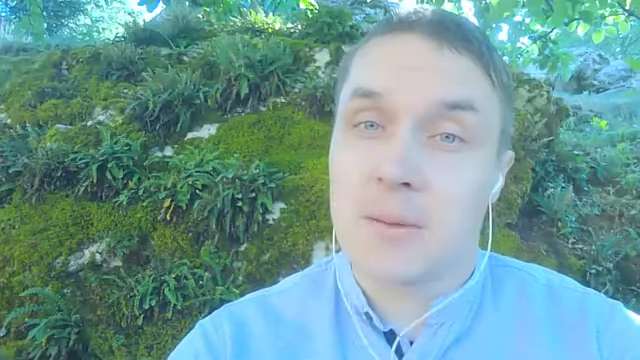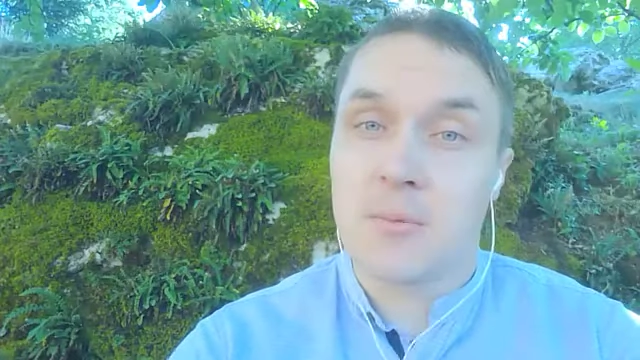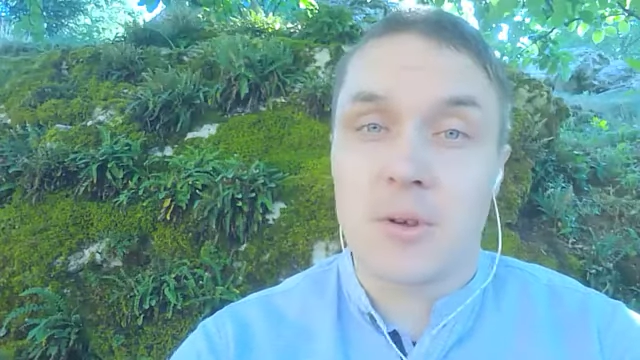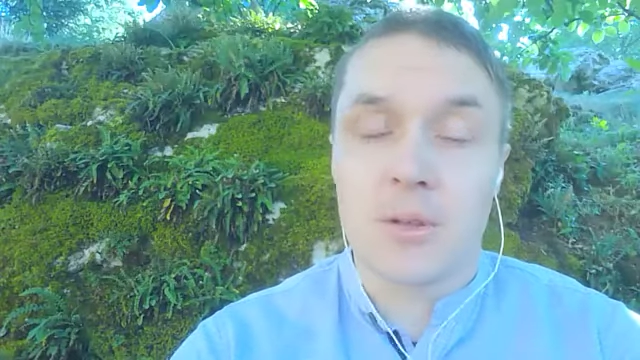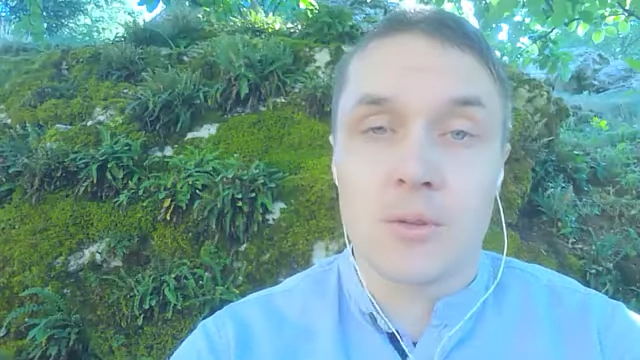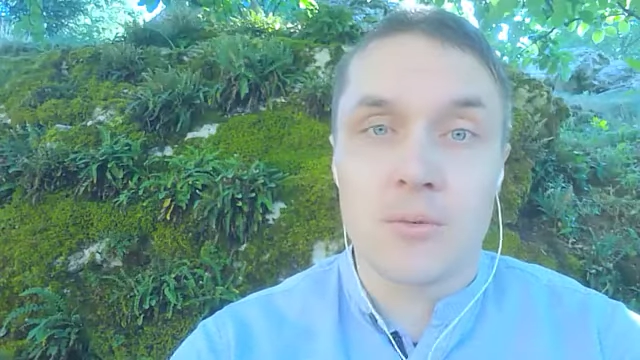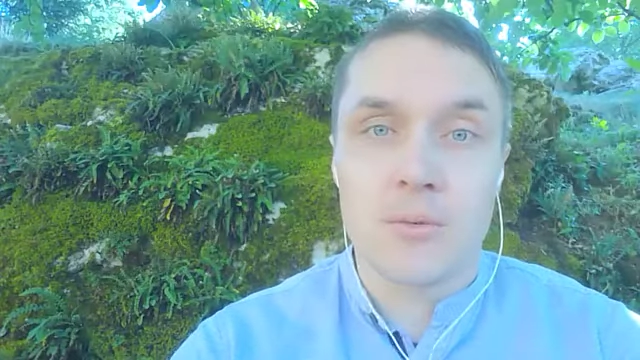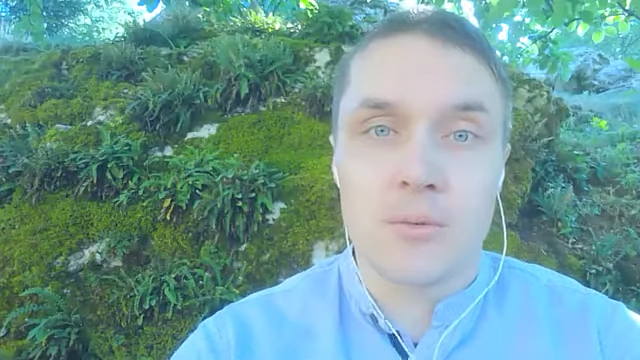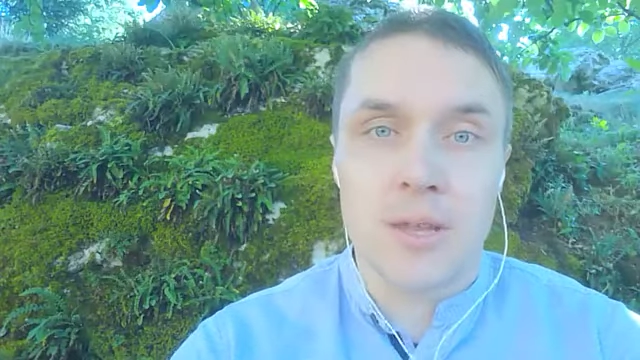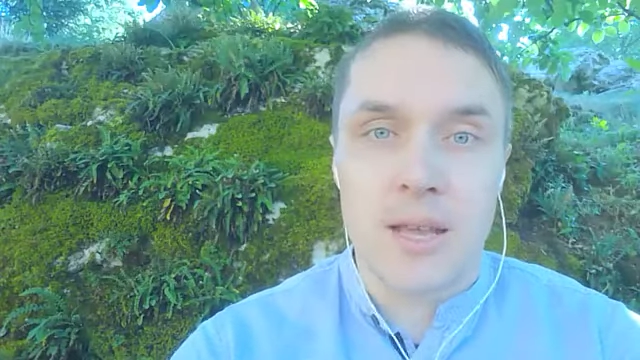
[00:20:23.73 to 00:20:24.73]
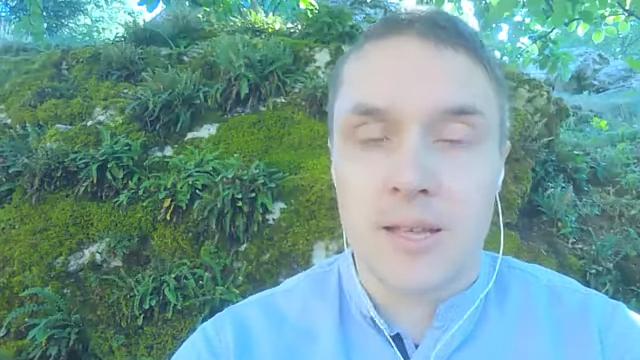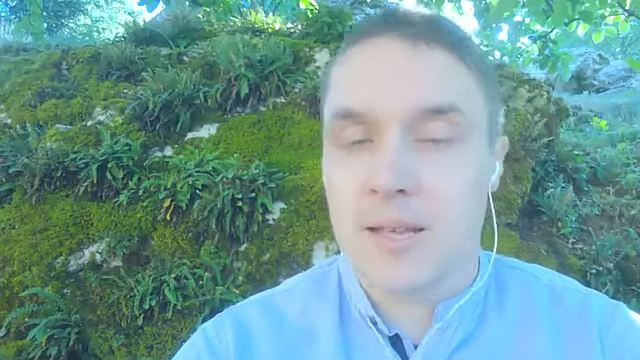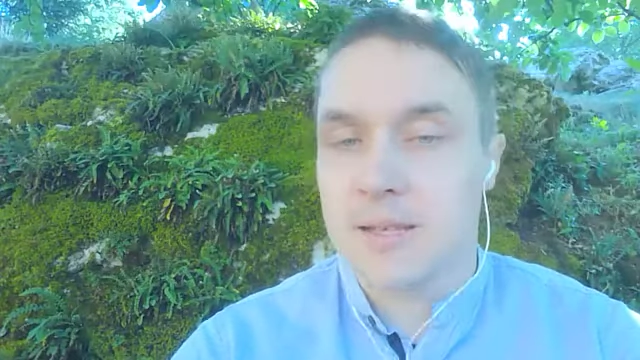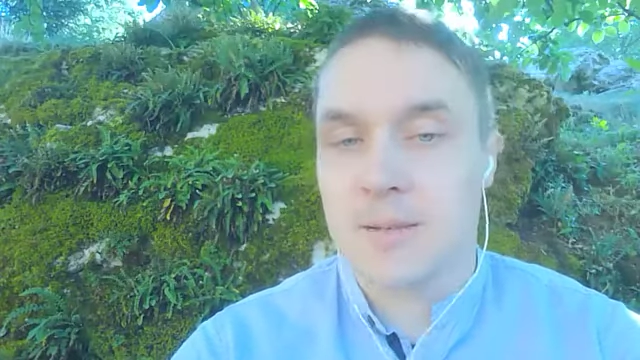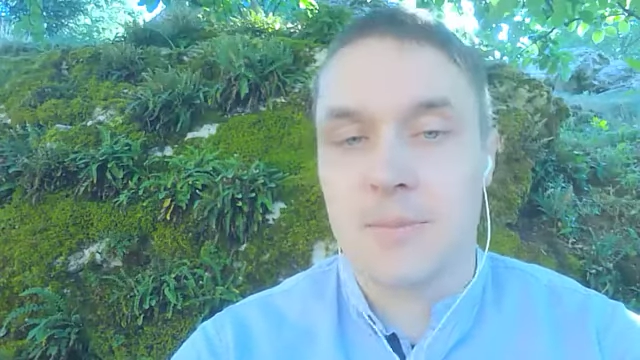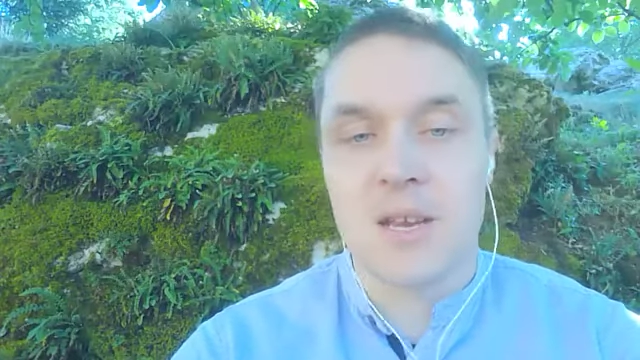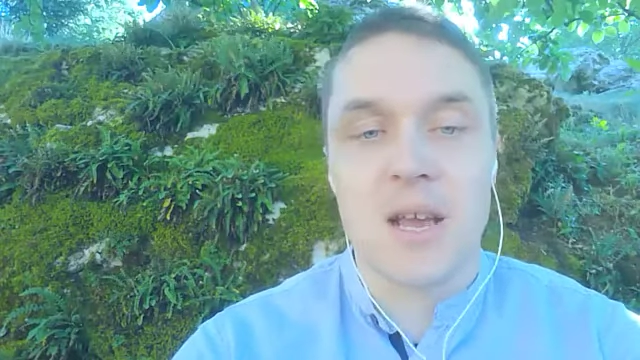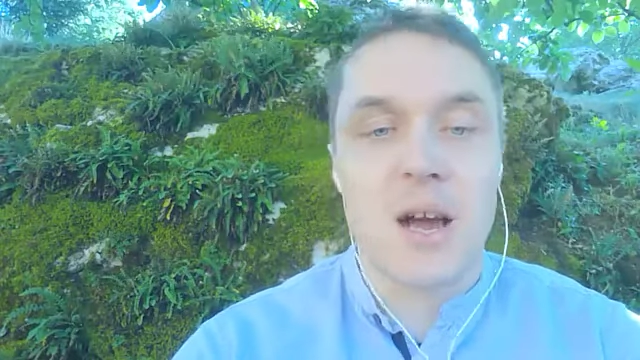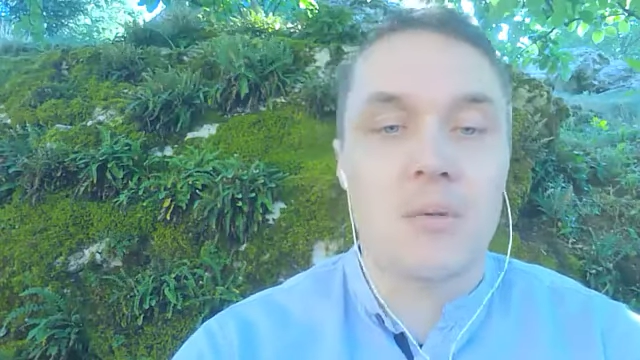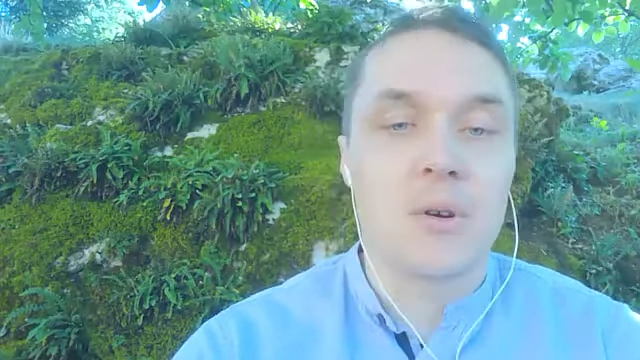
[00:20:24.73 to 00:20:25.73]
I'm going to take this many
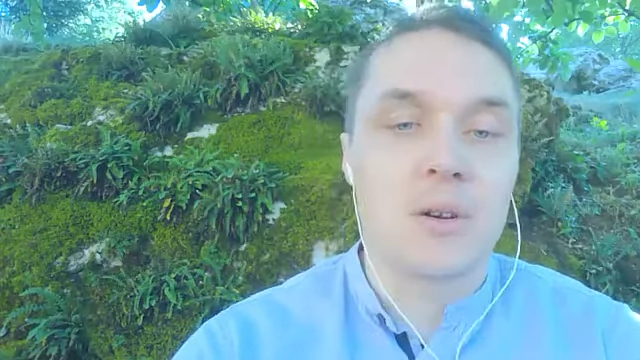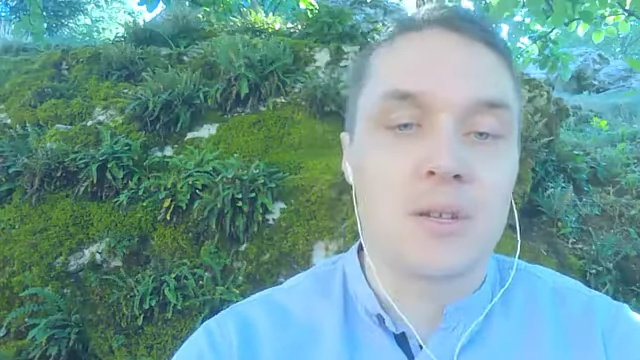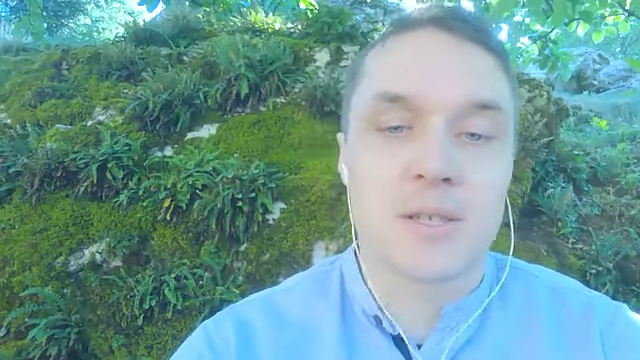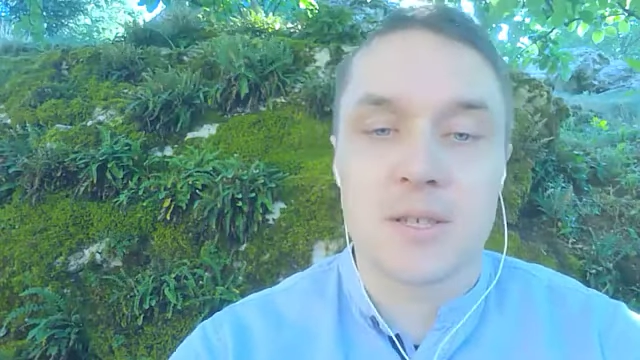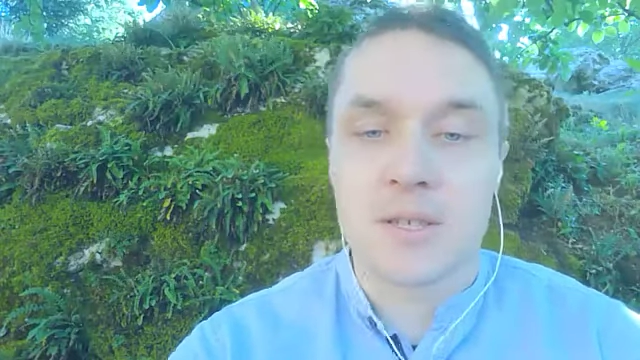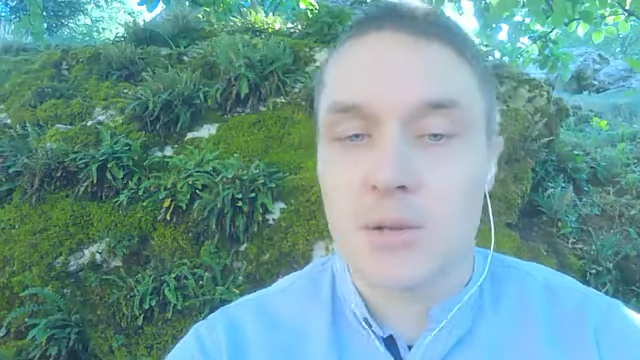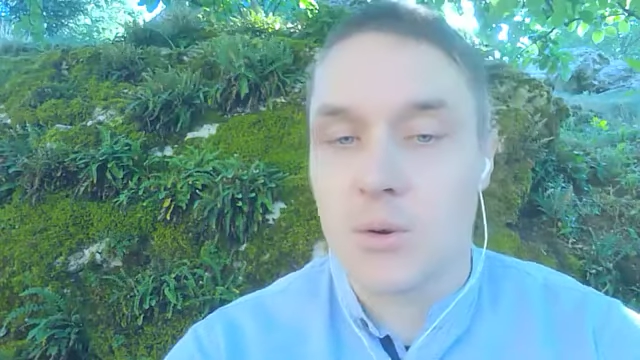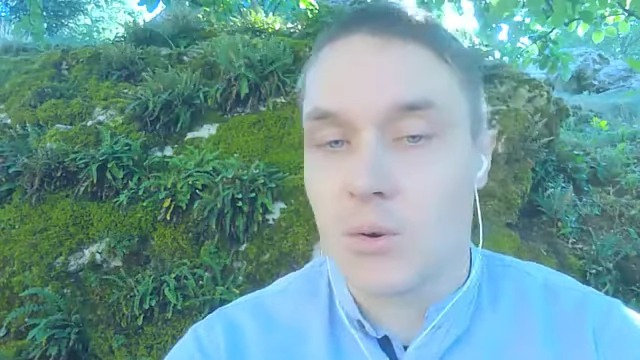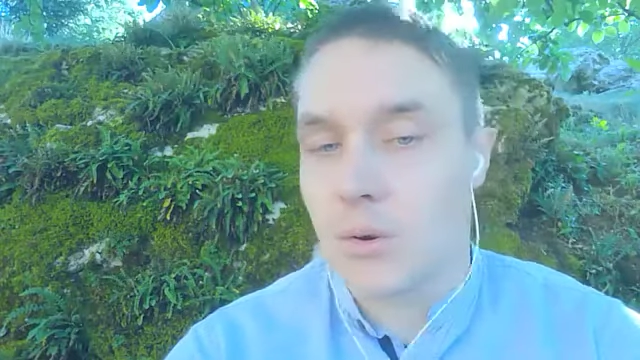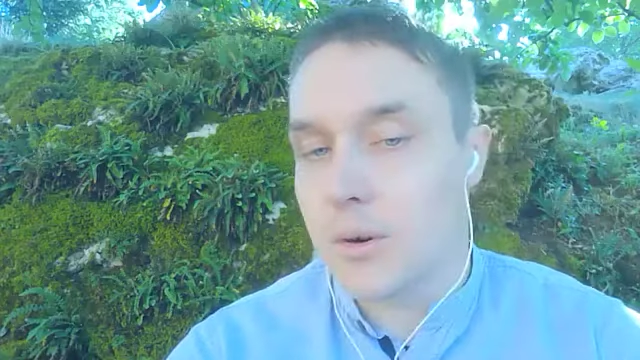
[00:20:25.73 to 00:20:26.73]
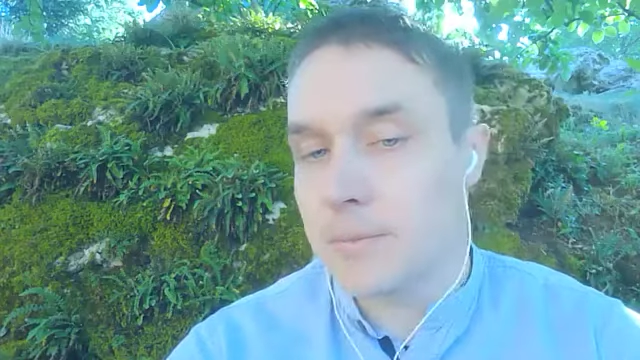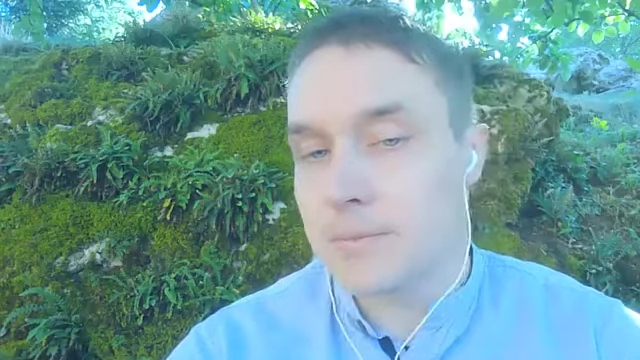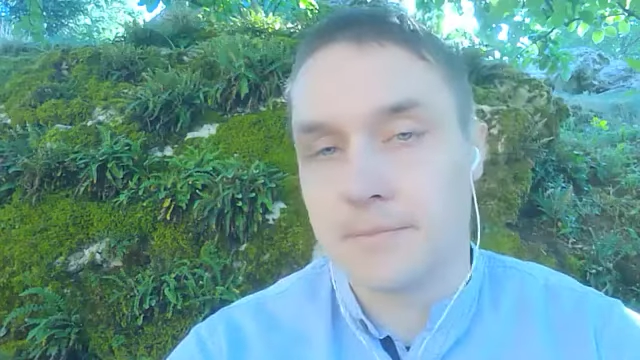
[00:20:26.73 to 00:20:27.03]
hours, or